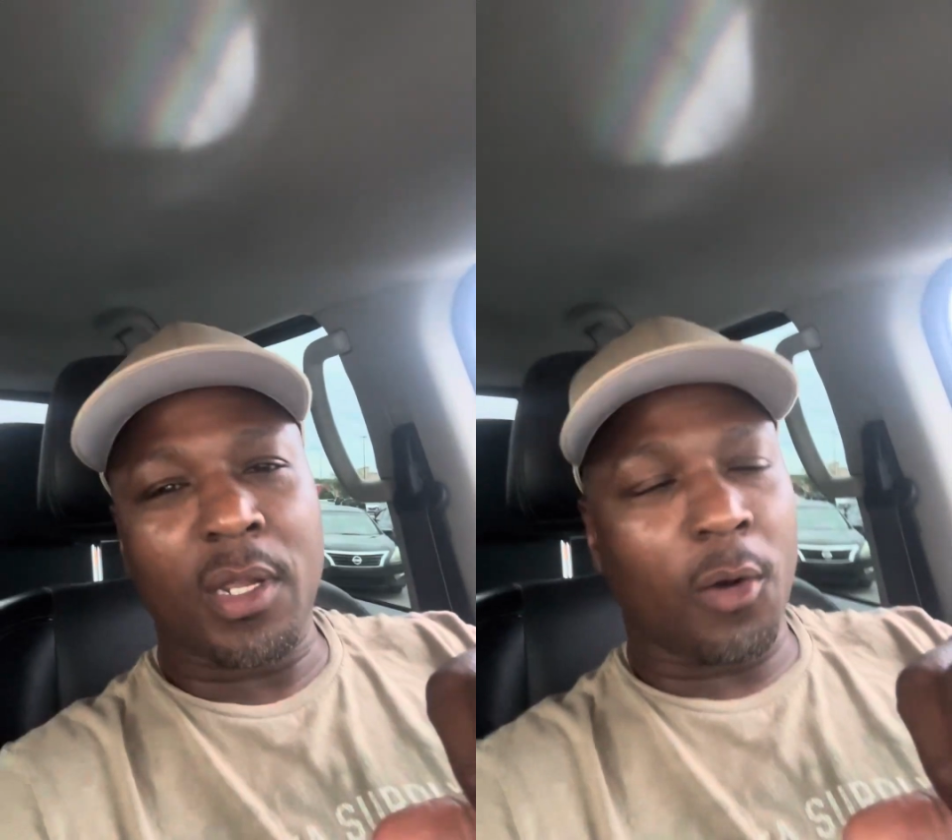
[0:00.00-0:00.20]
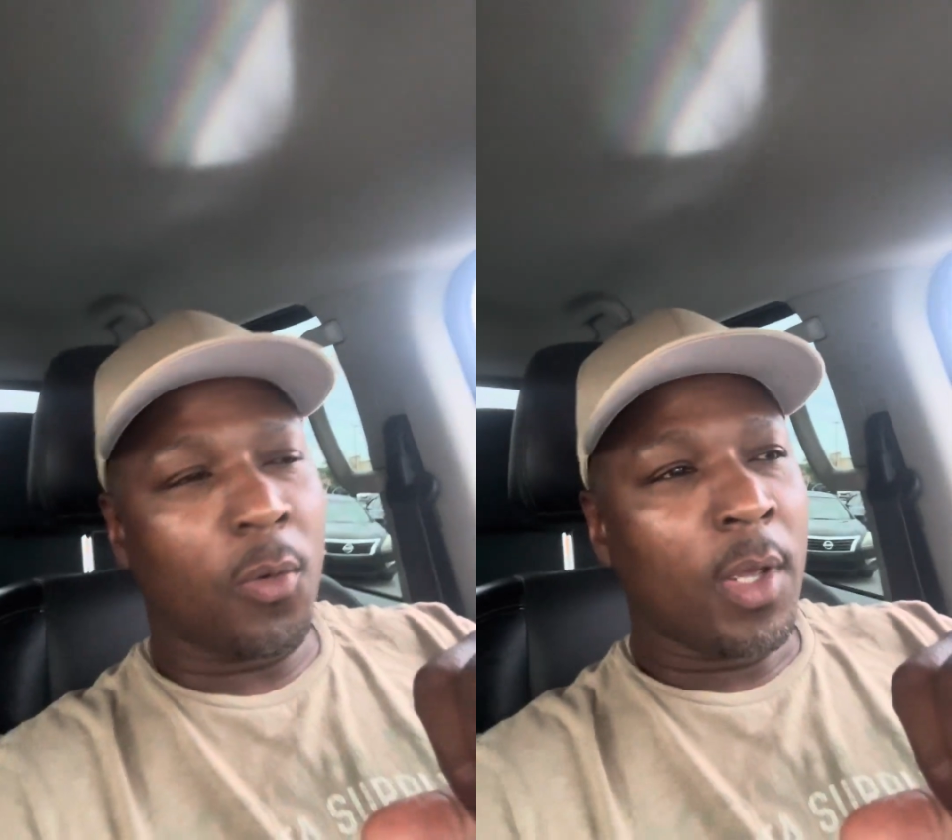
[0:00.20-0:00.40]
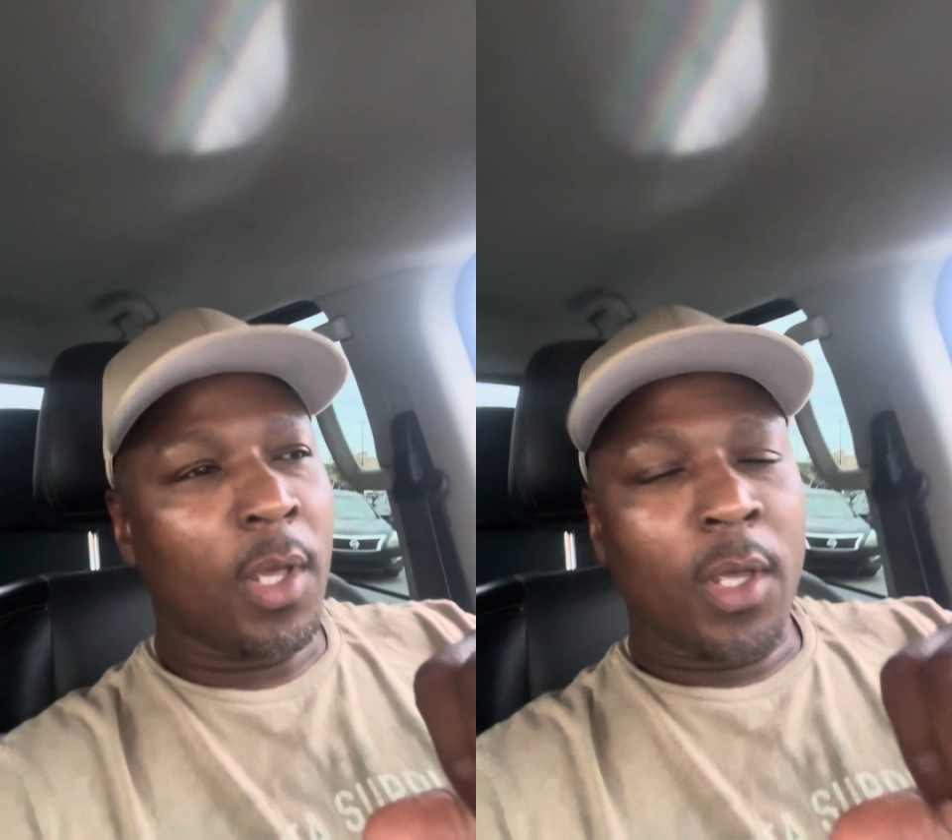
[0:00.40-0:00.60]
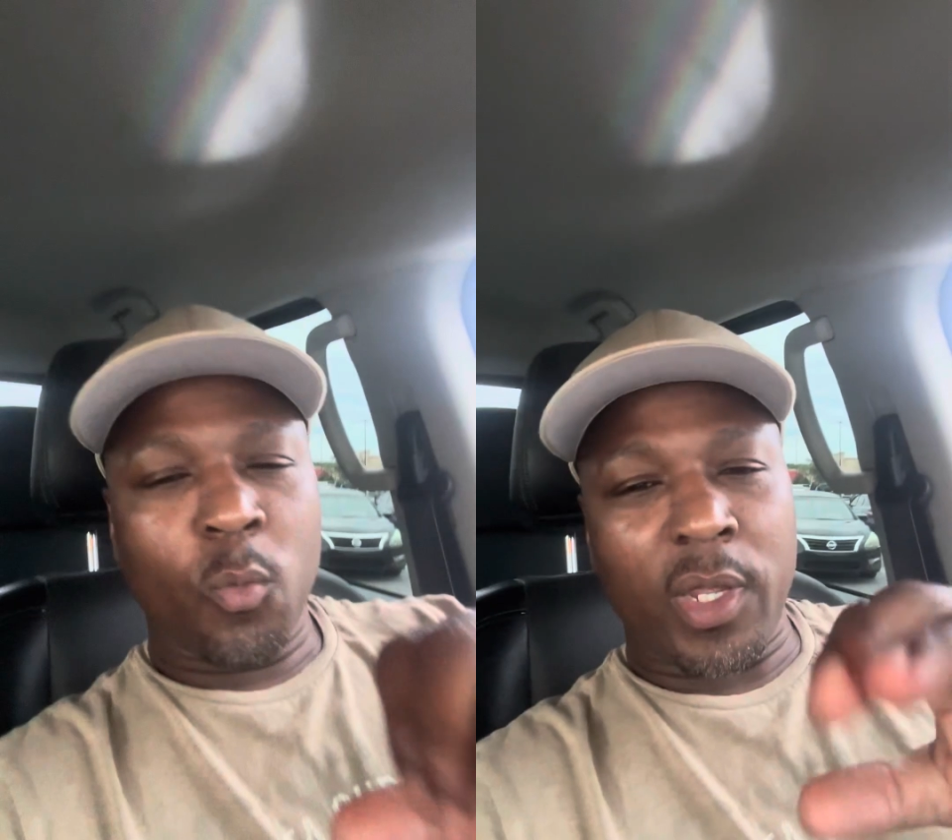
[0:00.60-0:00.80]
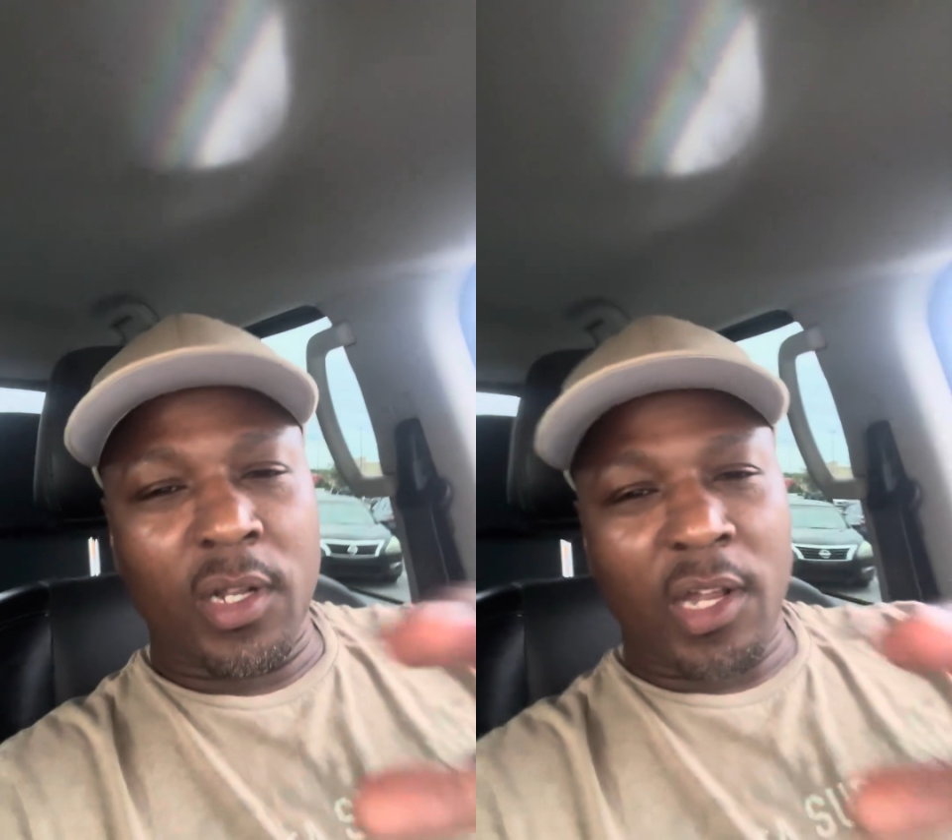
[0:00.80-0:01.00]
go,
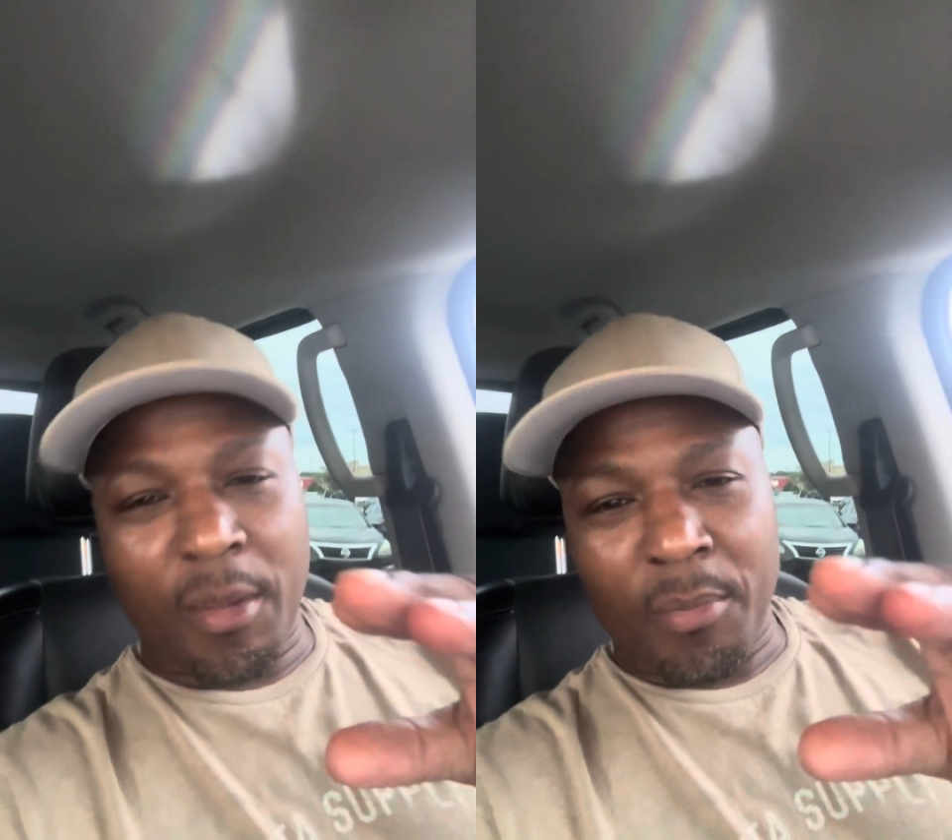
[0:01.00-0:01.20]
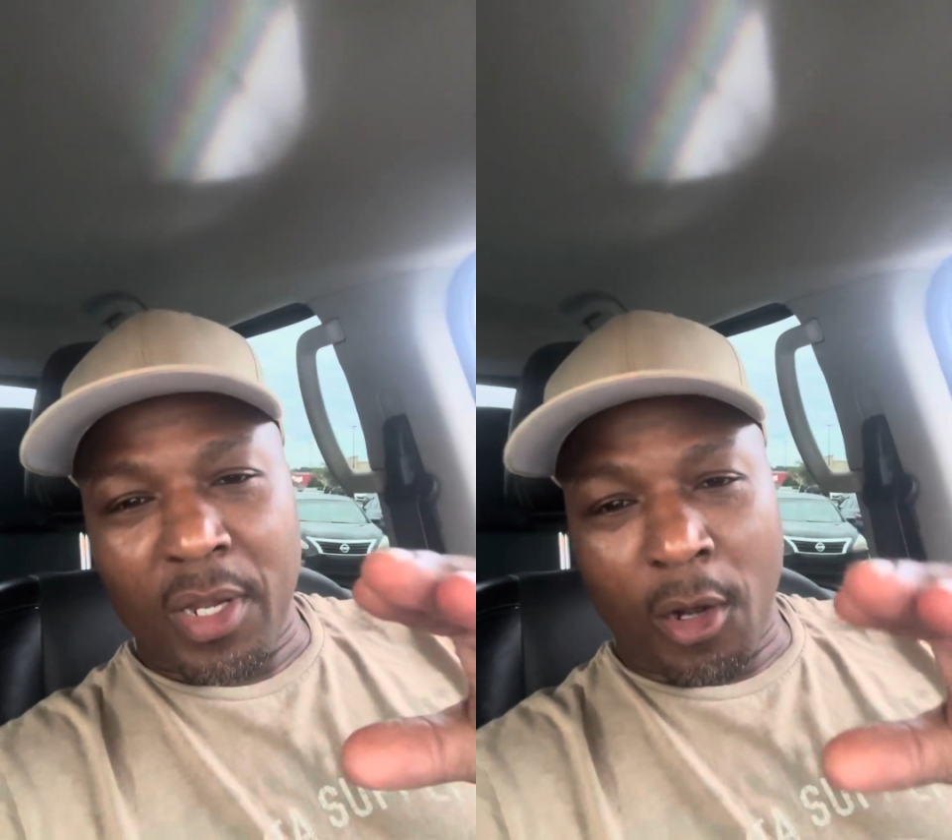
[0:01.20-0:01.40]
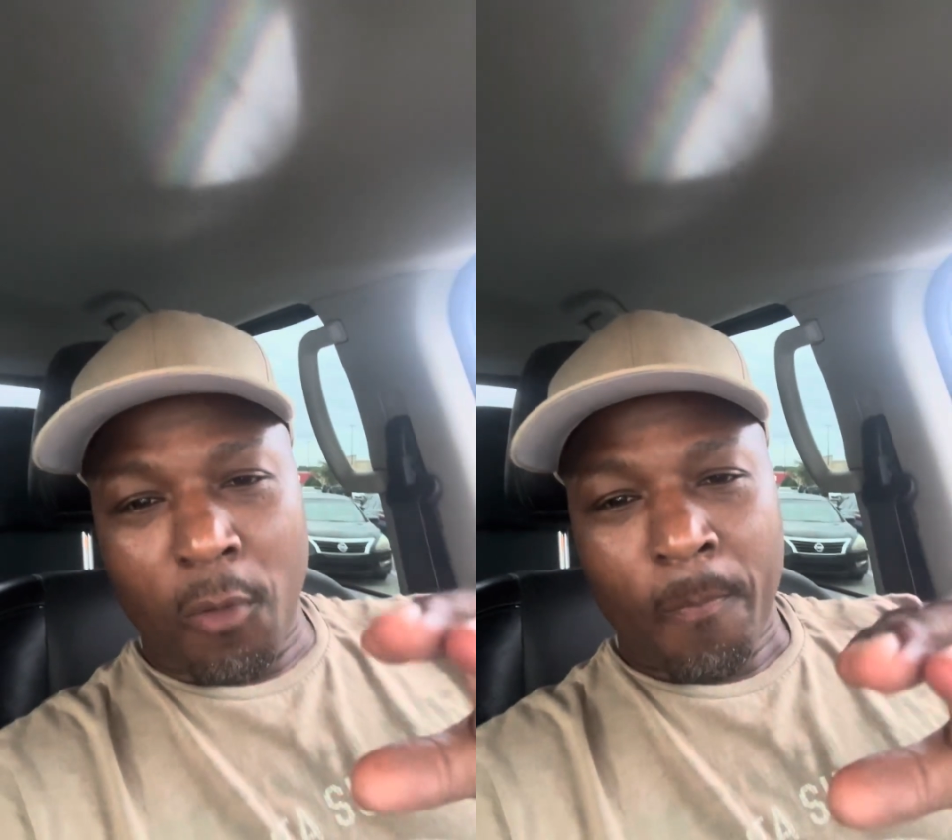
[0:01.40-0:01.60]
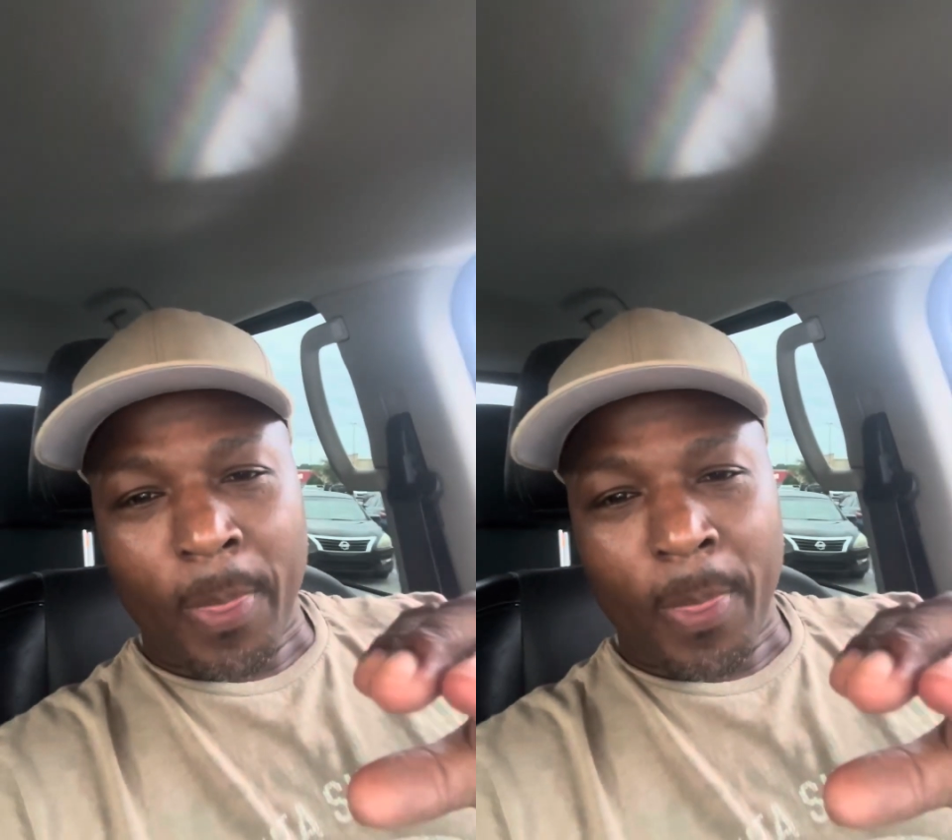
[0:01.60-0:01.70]
when he let me go,